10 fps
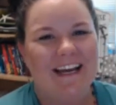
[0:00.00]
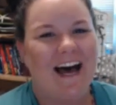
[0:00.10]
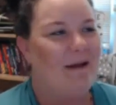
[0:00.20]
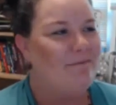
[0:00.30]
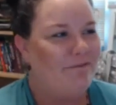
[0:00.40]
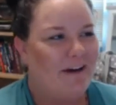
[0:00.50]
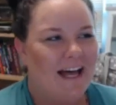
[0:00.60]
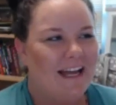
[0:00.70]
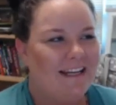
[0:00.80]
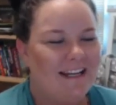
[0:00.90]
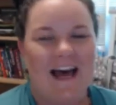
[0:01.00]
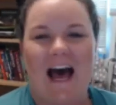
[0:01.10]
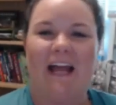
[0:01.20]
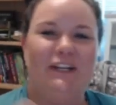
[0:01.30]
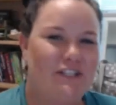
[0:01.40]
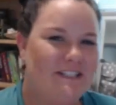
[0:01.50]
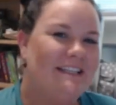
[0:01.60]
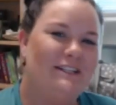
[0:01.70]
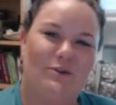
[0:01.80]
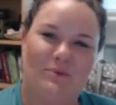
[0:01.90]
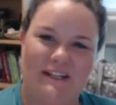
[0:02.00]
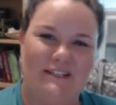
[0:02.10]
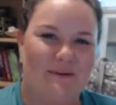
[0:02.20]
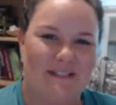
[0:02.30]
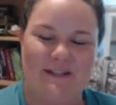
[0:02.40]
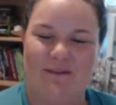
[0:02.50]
I'm fine. I just need to redo